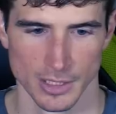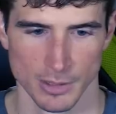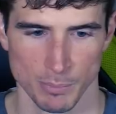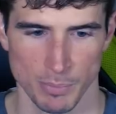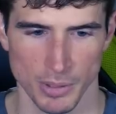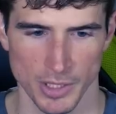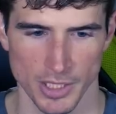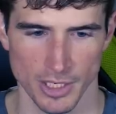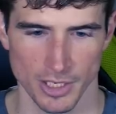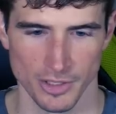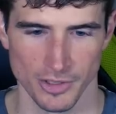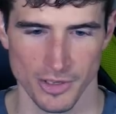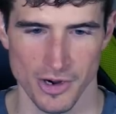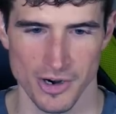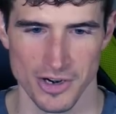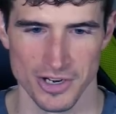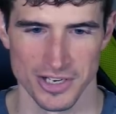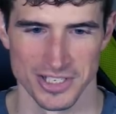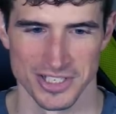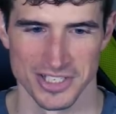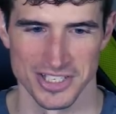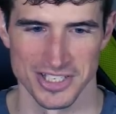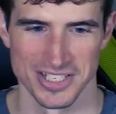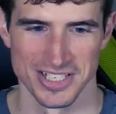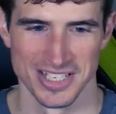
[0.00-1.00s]
Putting on the
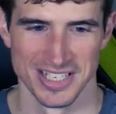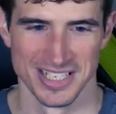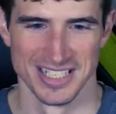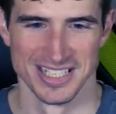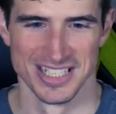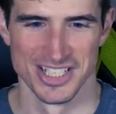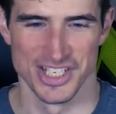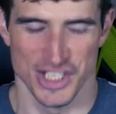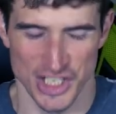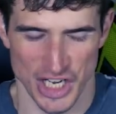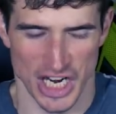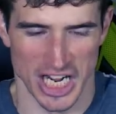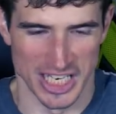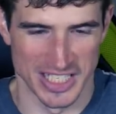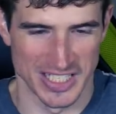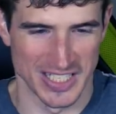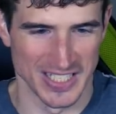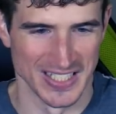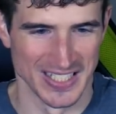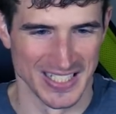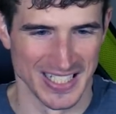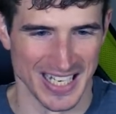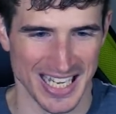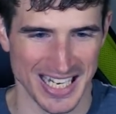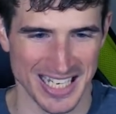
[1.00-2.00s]
harness.
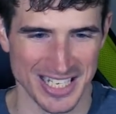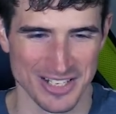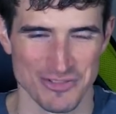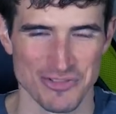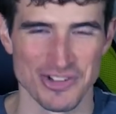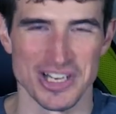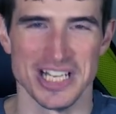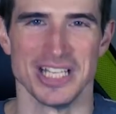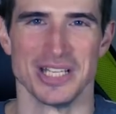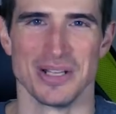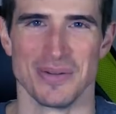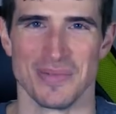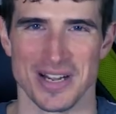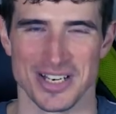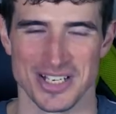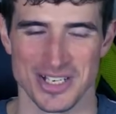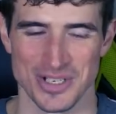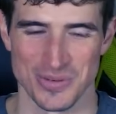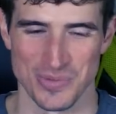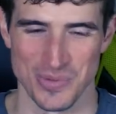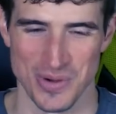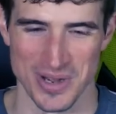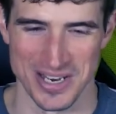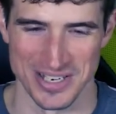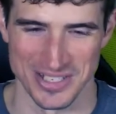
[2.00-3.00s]
Shit, I didn't read them, I
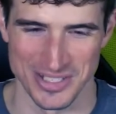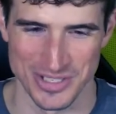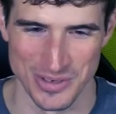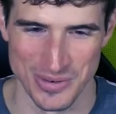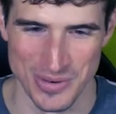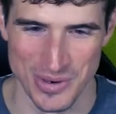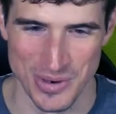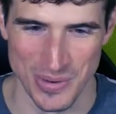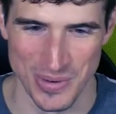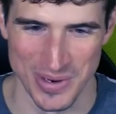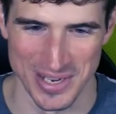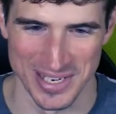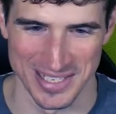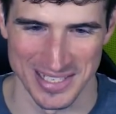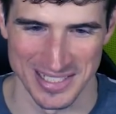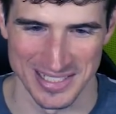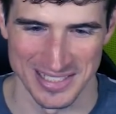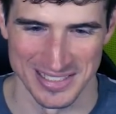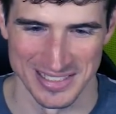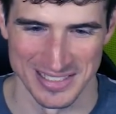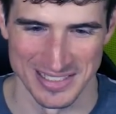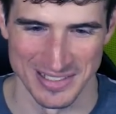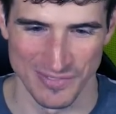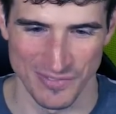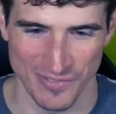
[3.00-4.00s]
just went too quick.
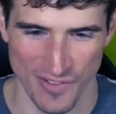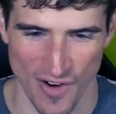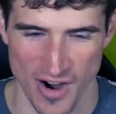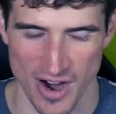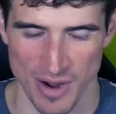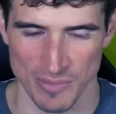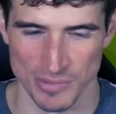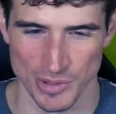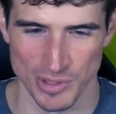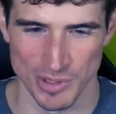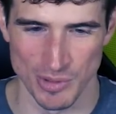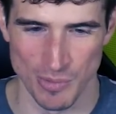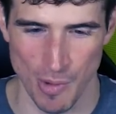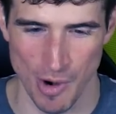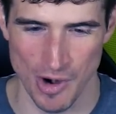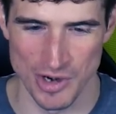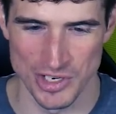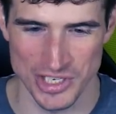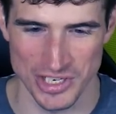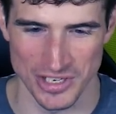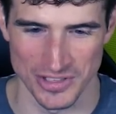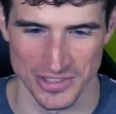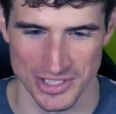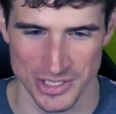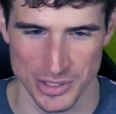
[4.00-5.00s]
Fuck, I'm doing
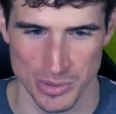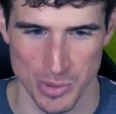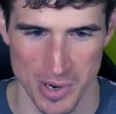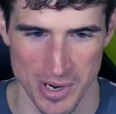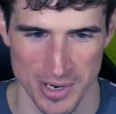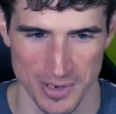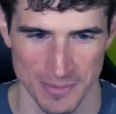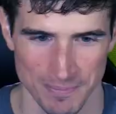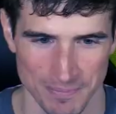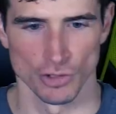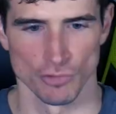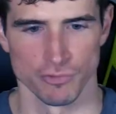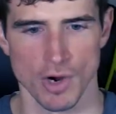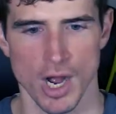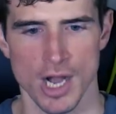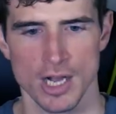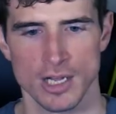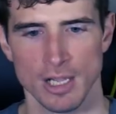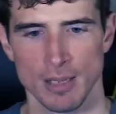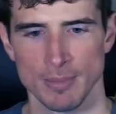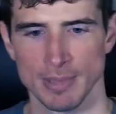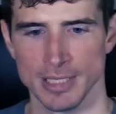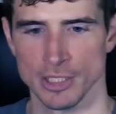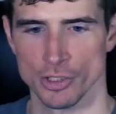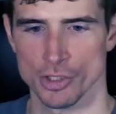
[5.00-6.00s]
worse on this one. The rock
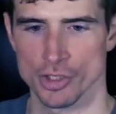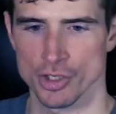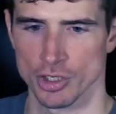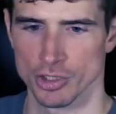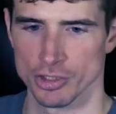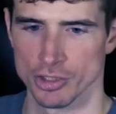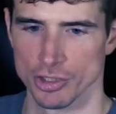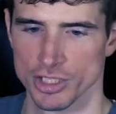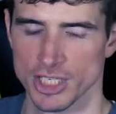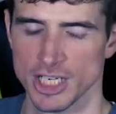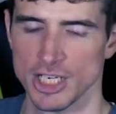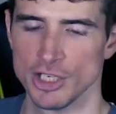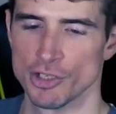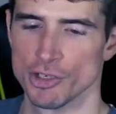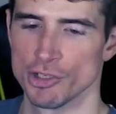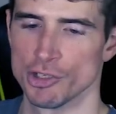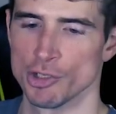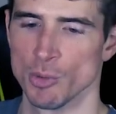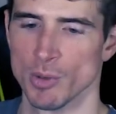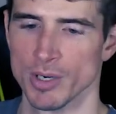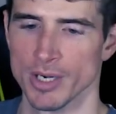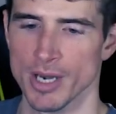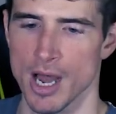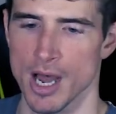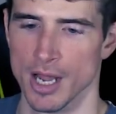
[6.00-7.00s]
climbing instructor teaches
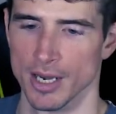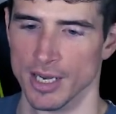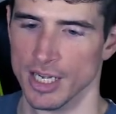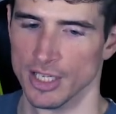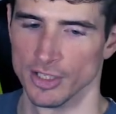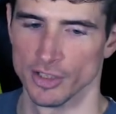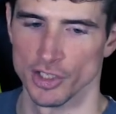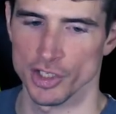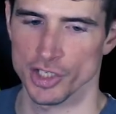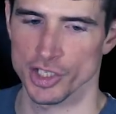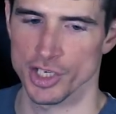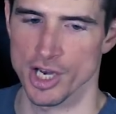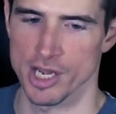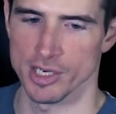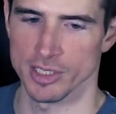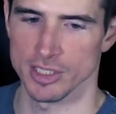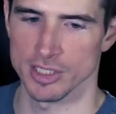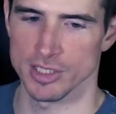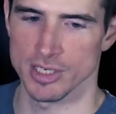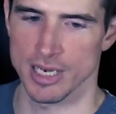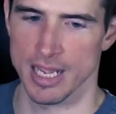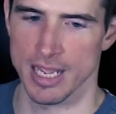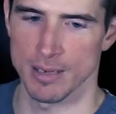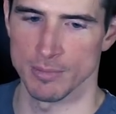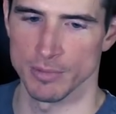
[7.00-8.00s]
you a knot. This knot
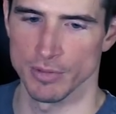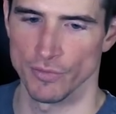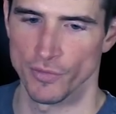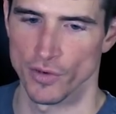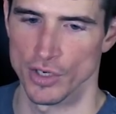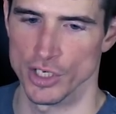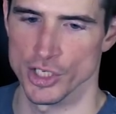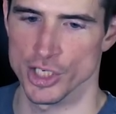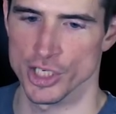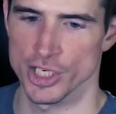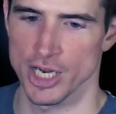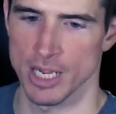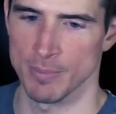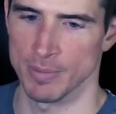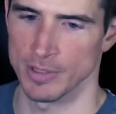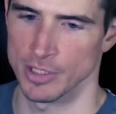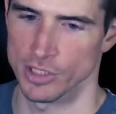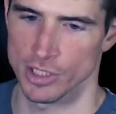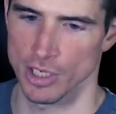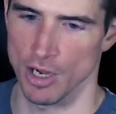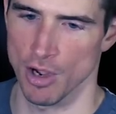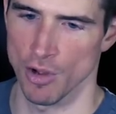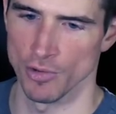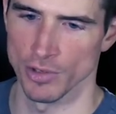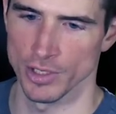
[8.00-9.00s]
is named for its shape and is
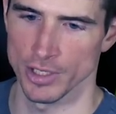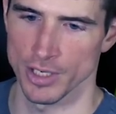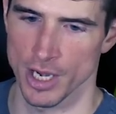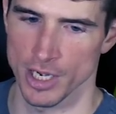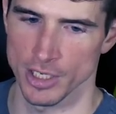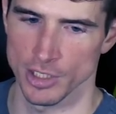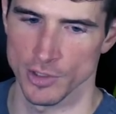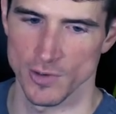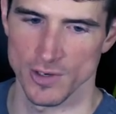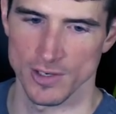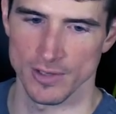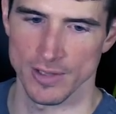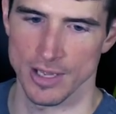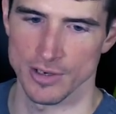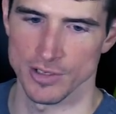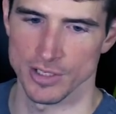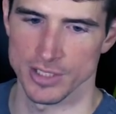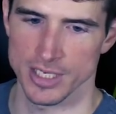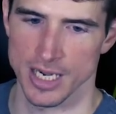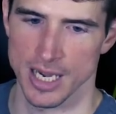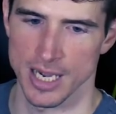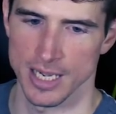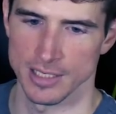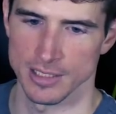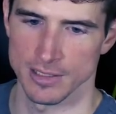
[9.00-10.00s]
the only knot you are allowed to
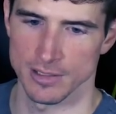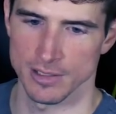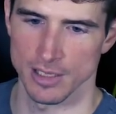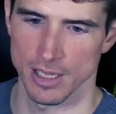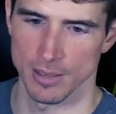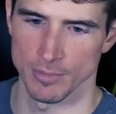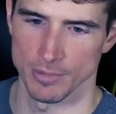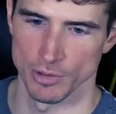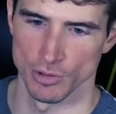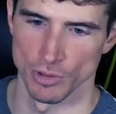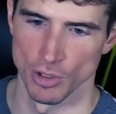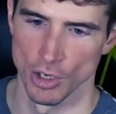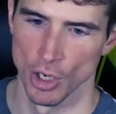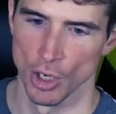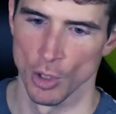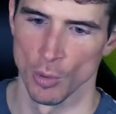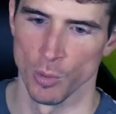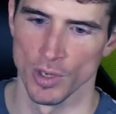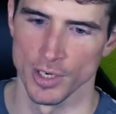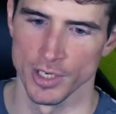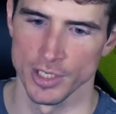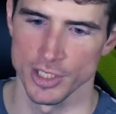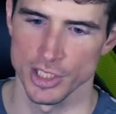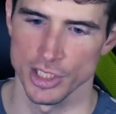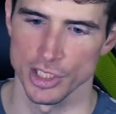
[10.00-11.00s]
tie into the climbing route.
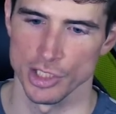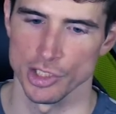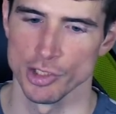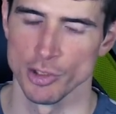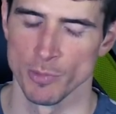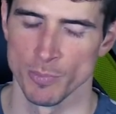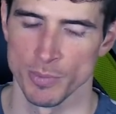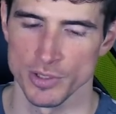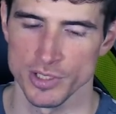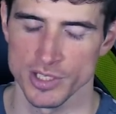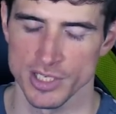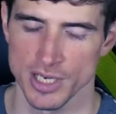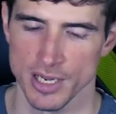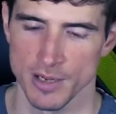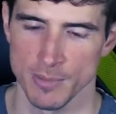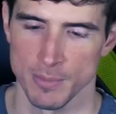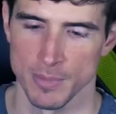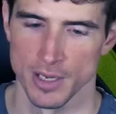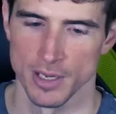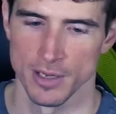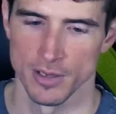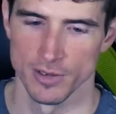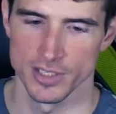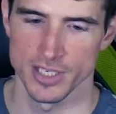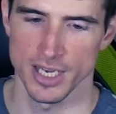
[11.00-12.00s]
What is the super safe
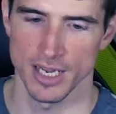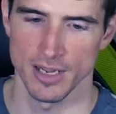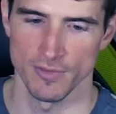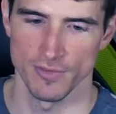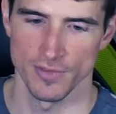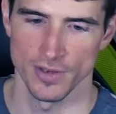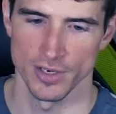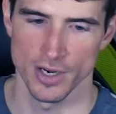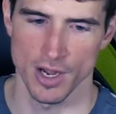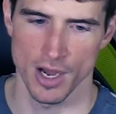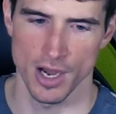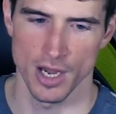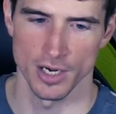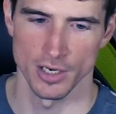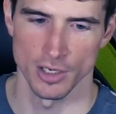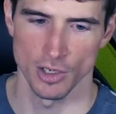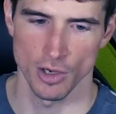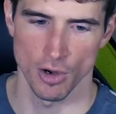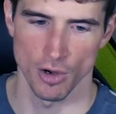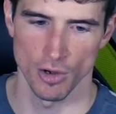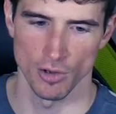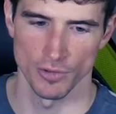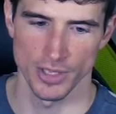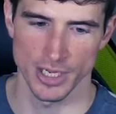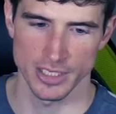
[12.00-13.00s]
knot
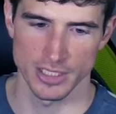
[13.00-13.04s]
called?